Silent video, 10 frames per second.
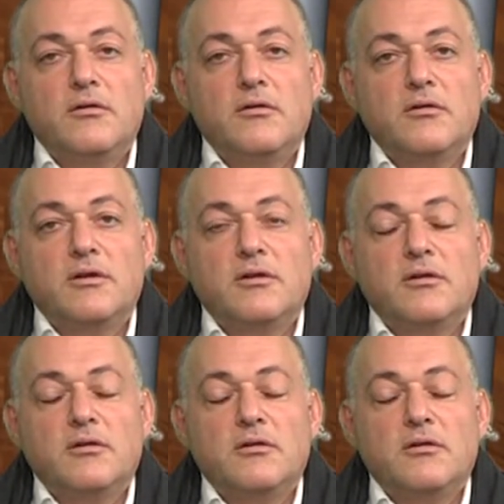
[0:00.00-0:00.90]

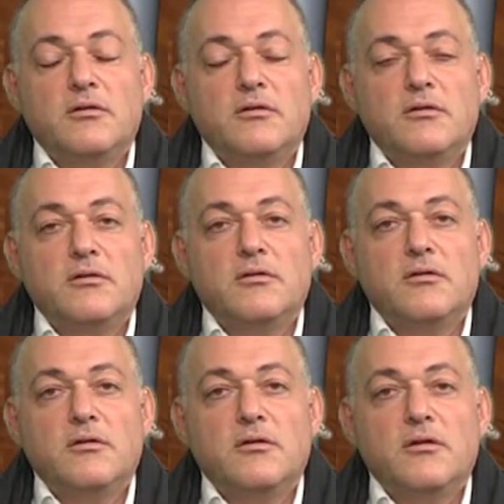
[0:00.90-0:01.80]

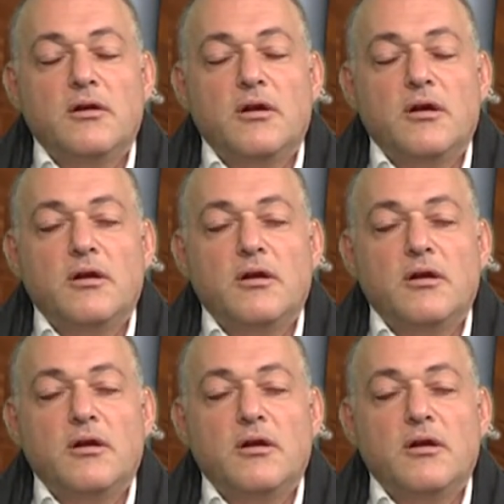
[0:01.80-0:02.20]
[no speech]